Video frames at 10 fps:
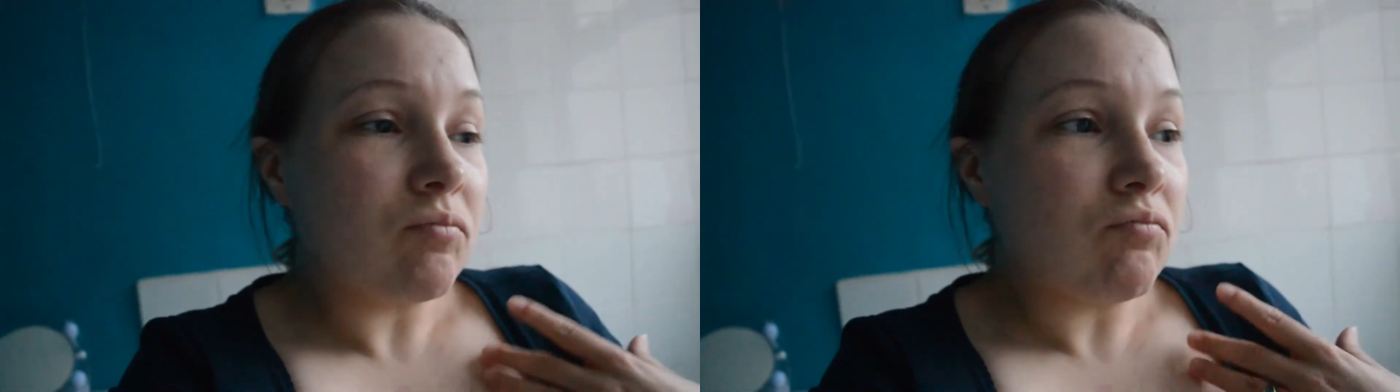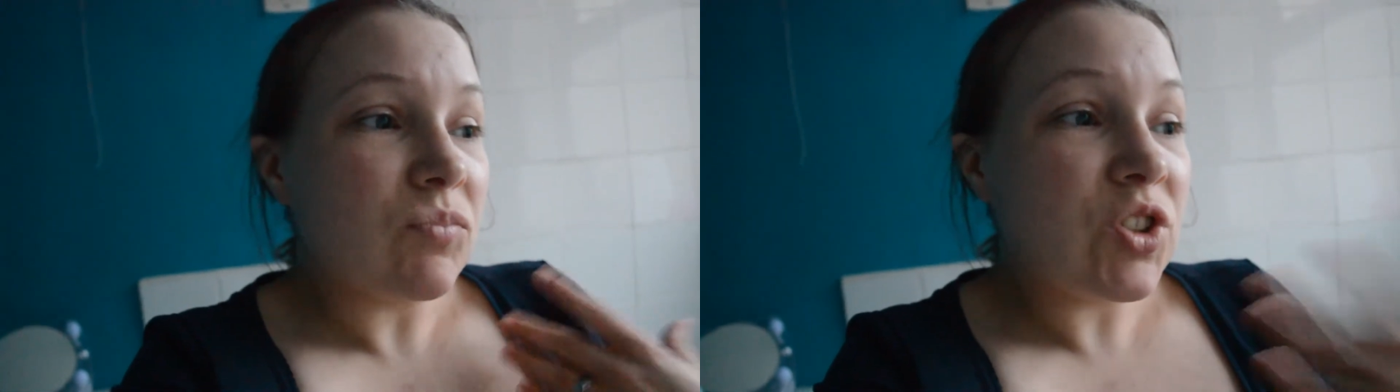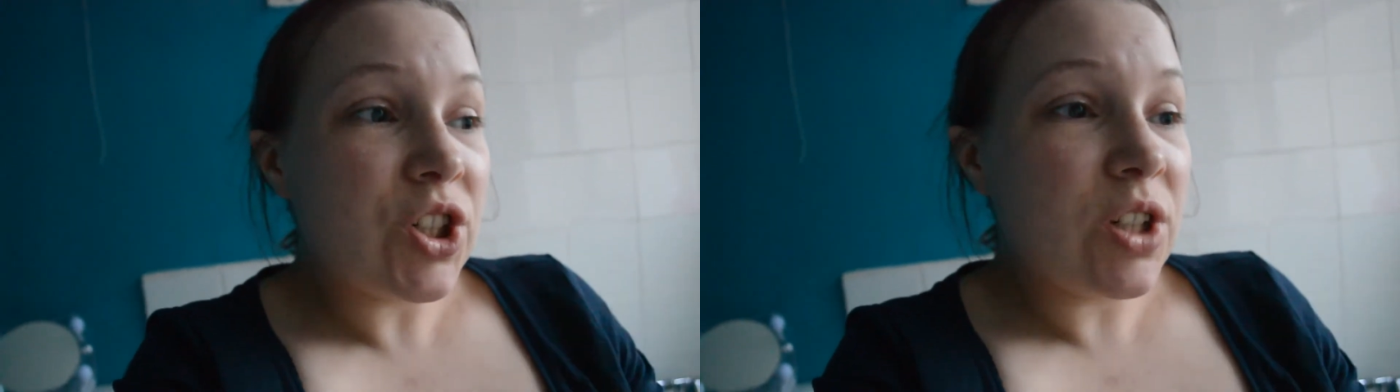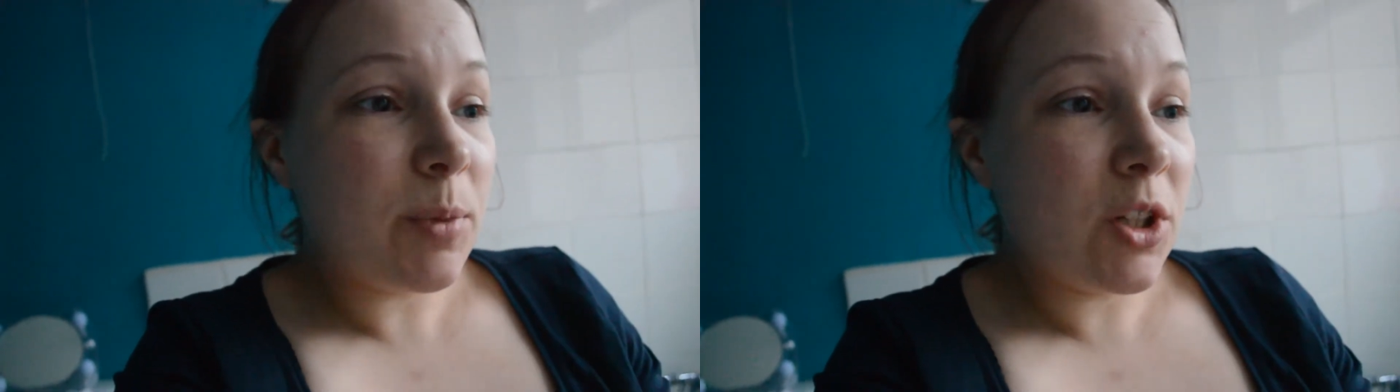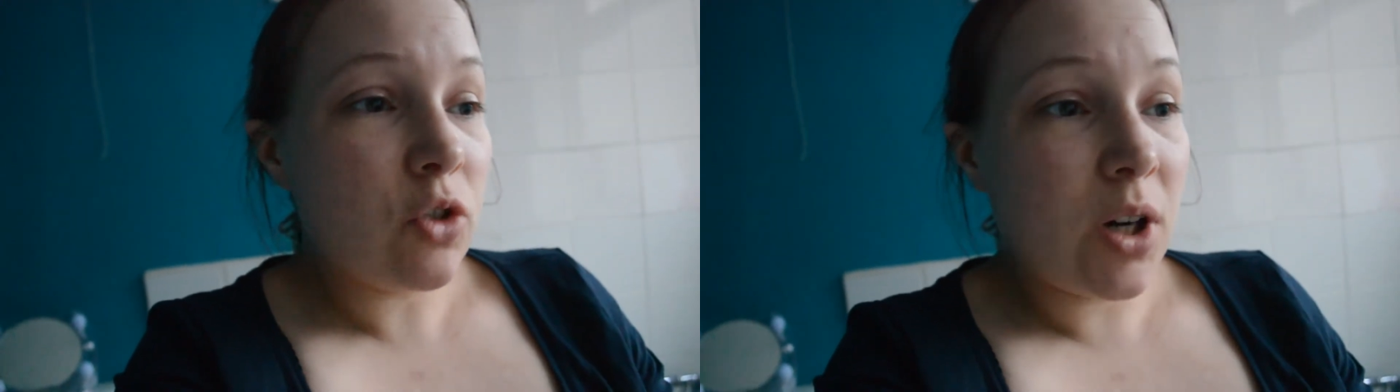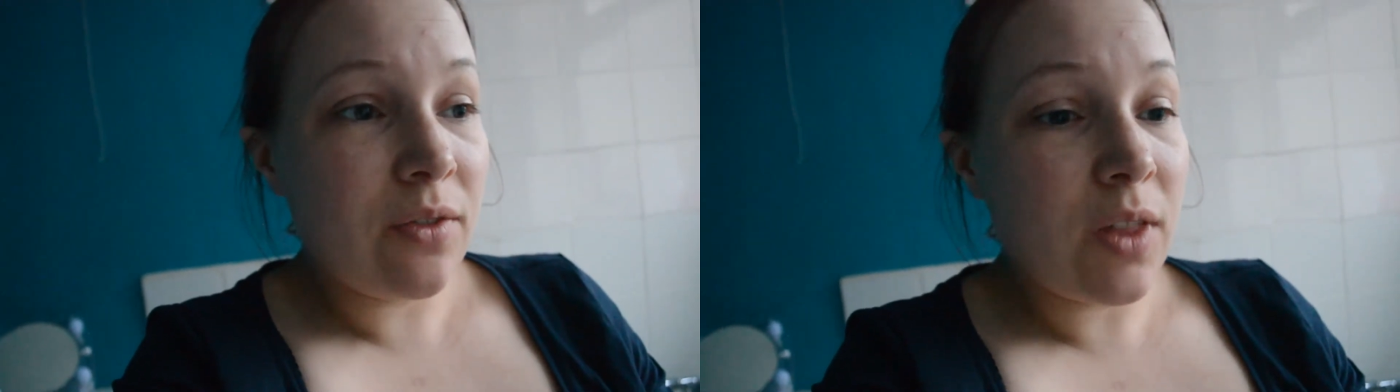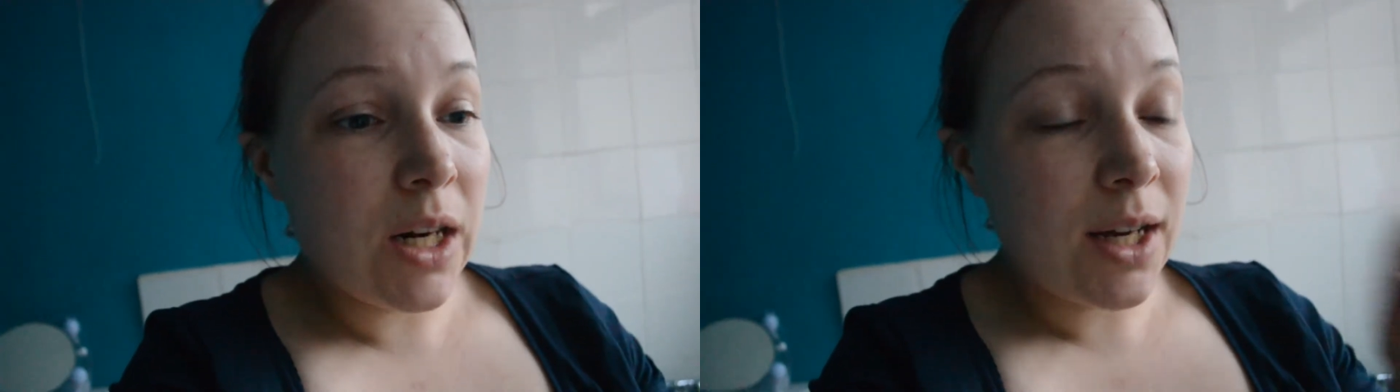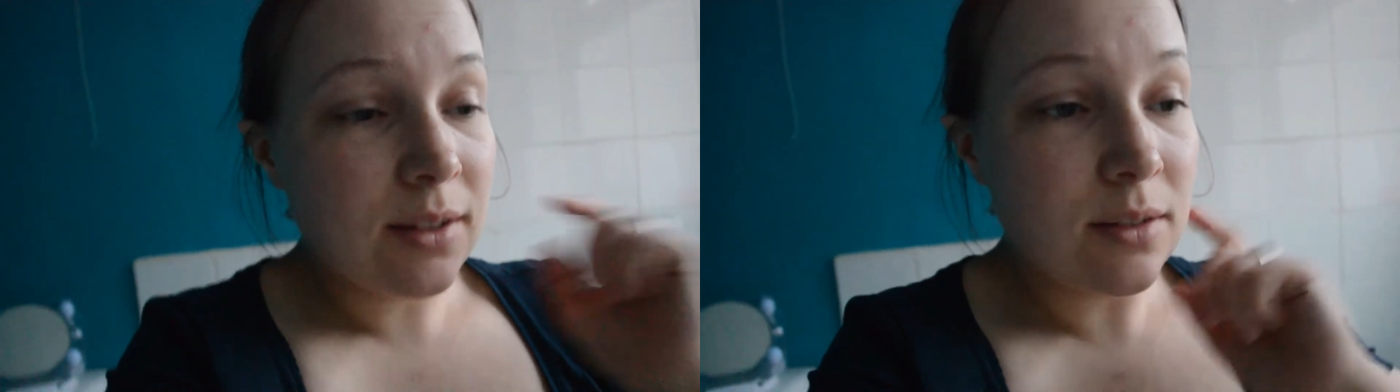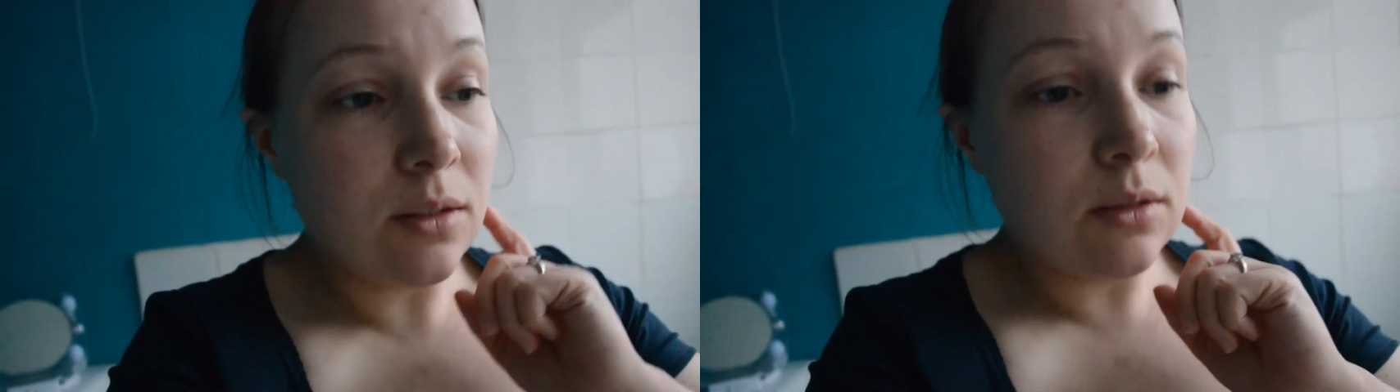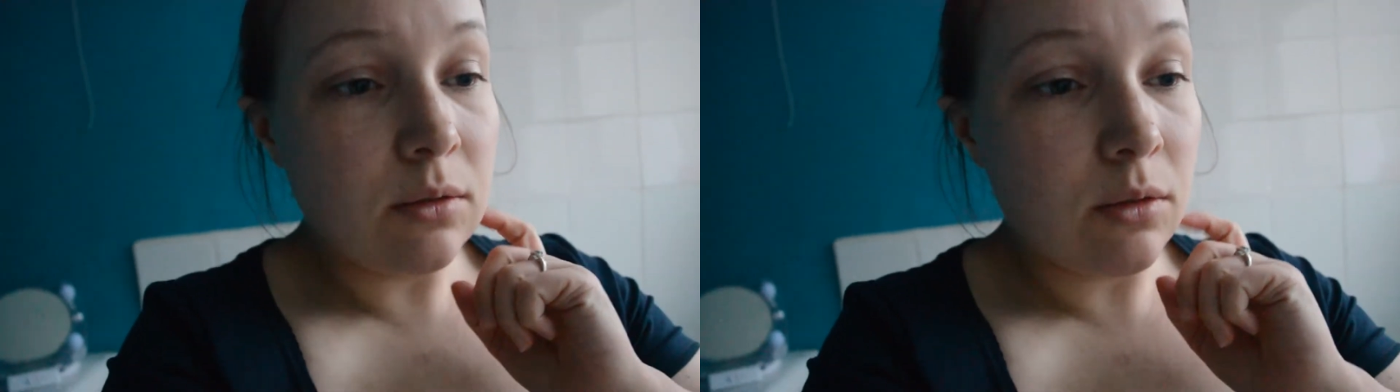She's been dry for the last
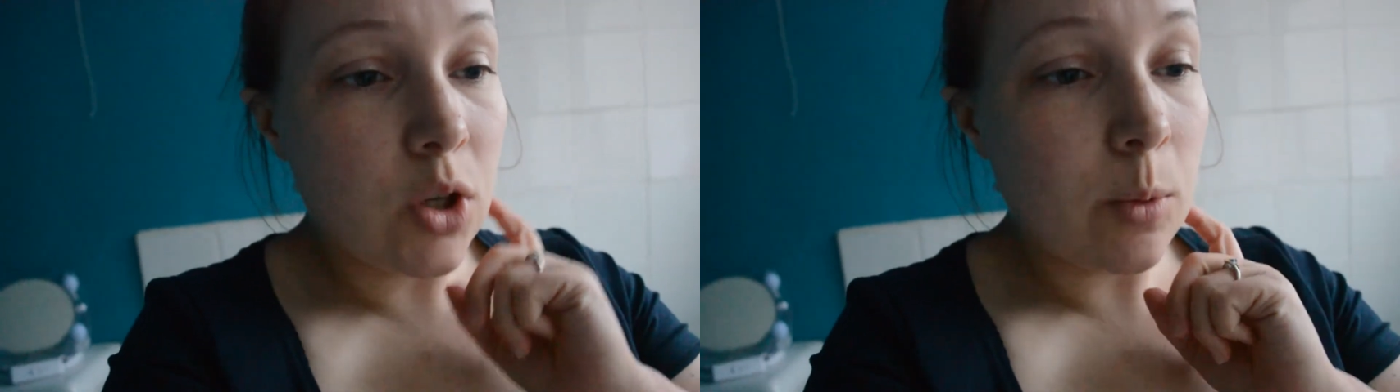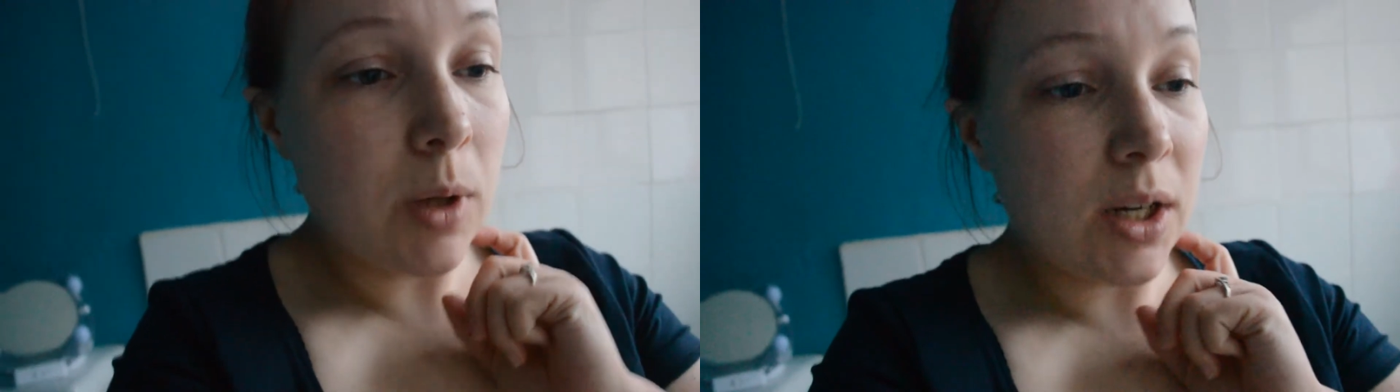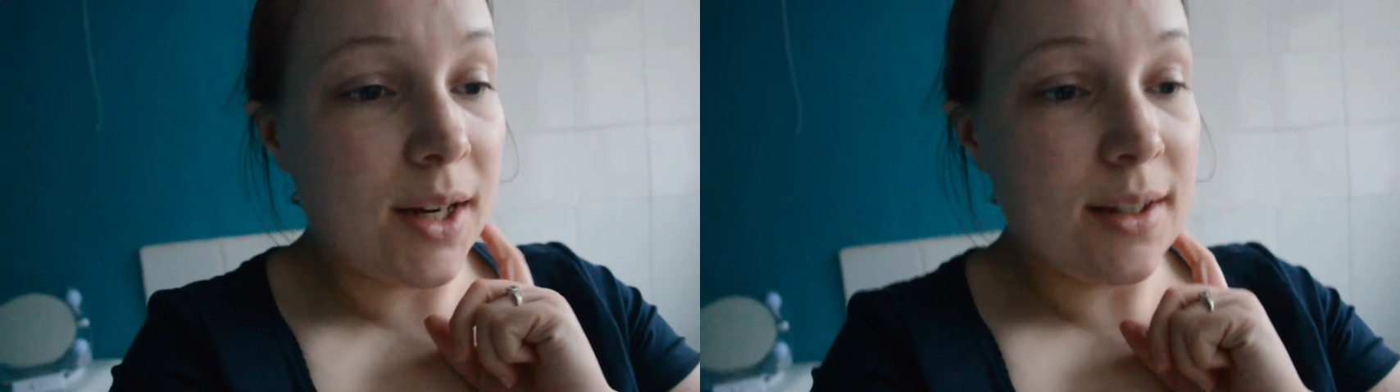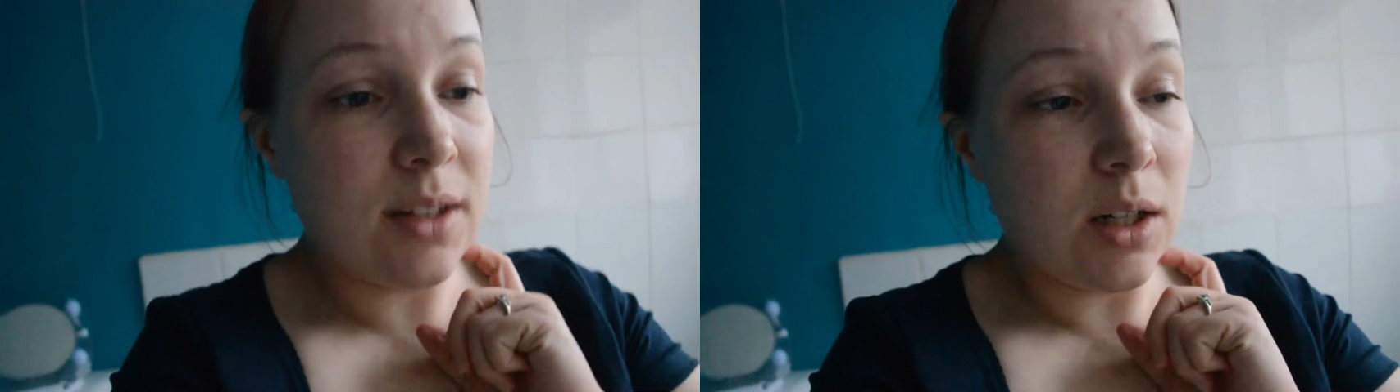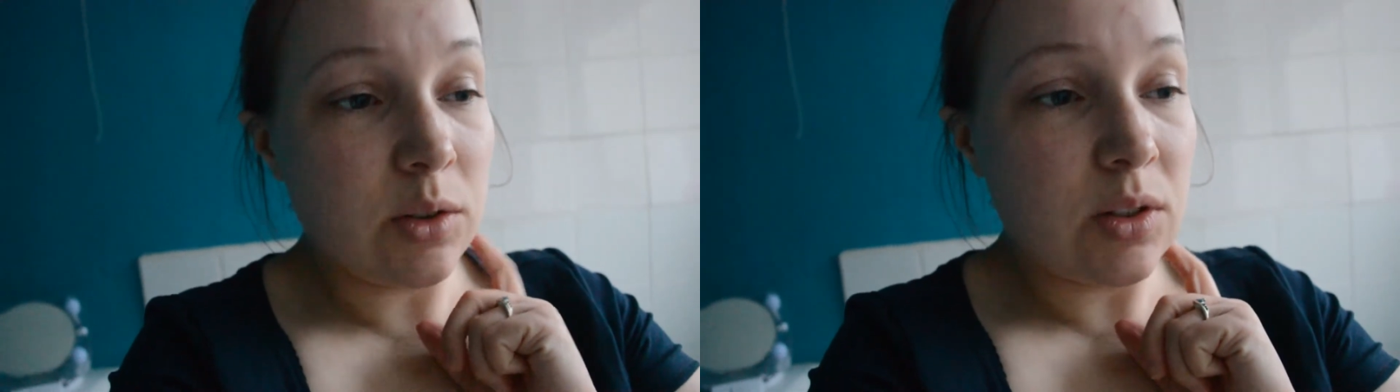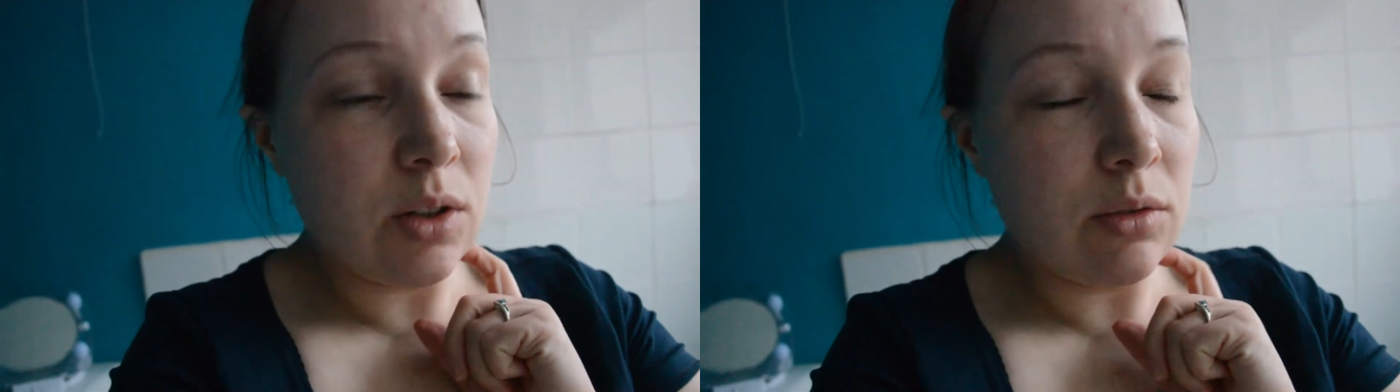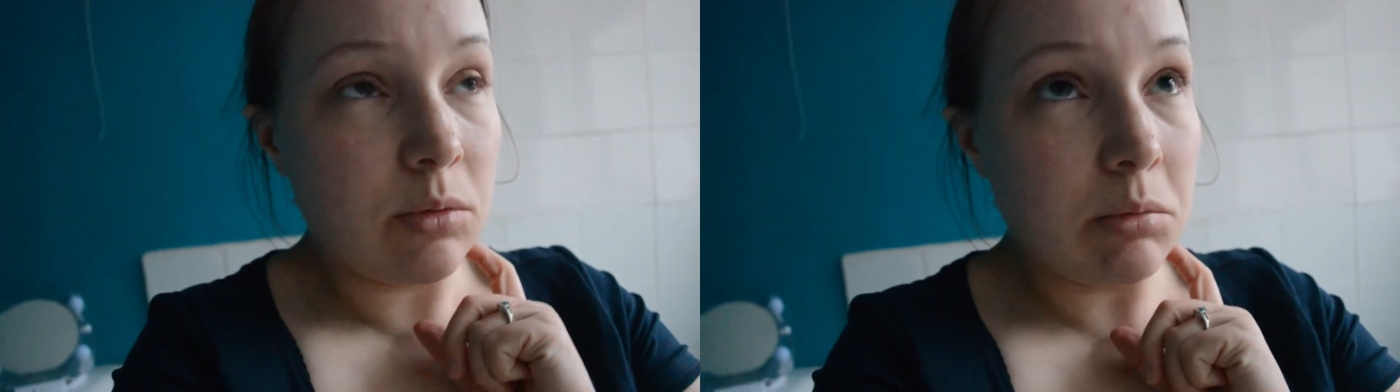couple of nights now, so